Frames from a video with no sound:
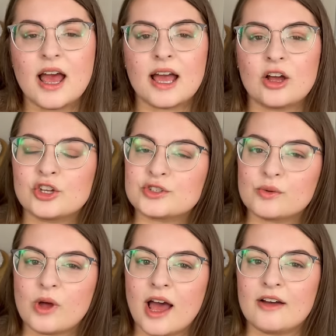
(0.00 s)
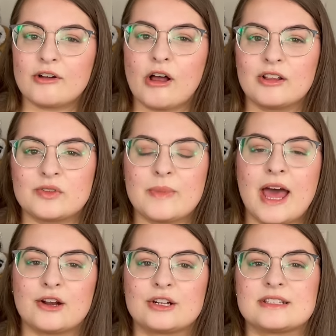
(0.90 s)
I also will have all of the
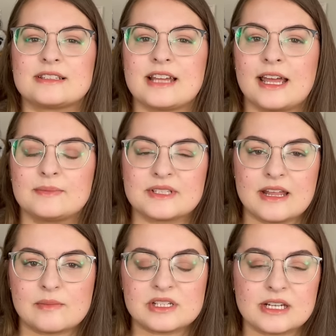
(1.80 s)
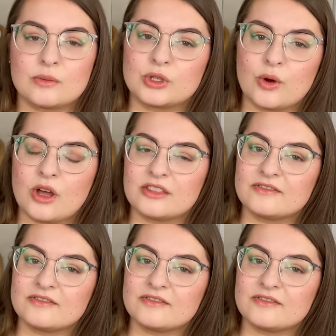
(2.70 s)
patterns timestamped down below on the